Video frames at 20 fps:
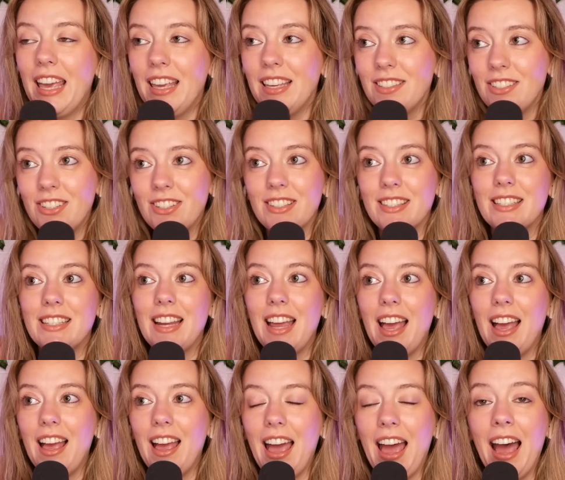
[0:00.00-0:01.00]
He's just
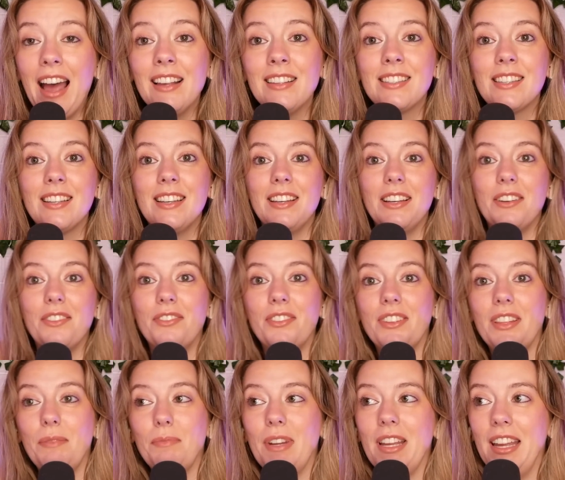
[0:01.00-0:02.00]
asking for
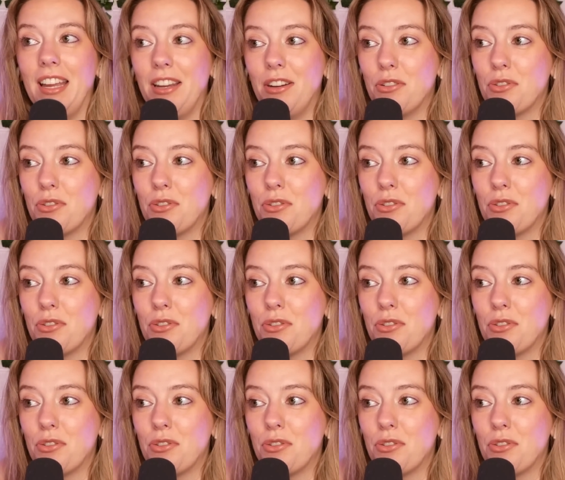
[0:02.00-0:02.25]
them to get in